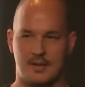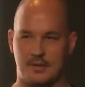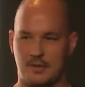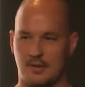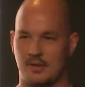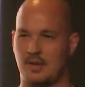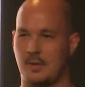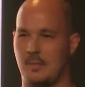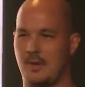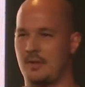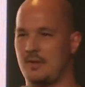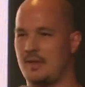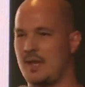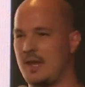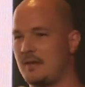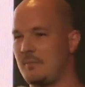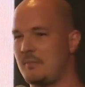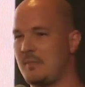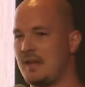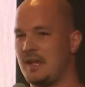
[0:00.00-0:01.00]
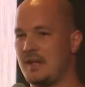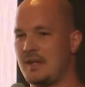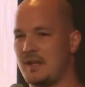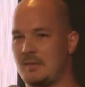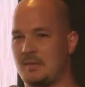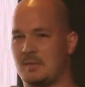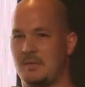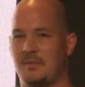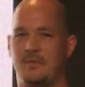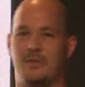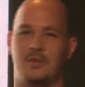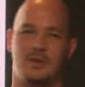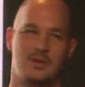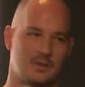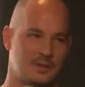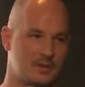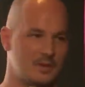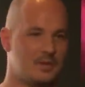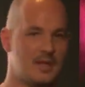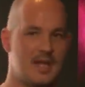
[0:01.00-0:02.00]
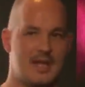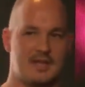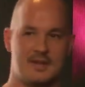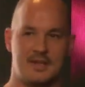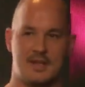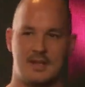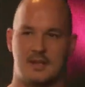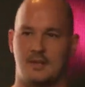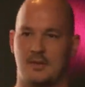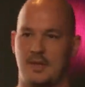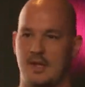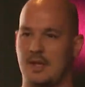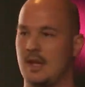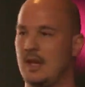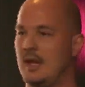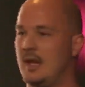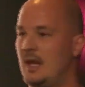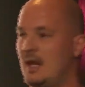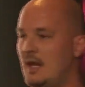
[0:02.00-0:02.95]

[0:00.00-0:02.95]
I talked about that many times before, also last Decoded.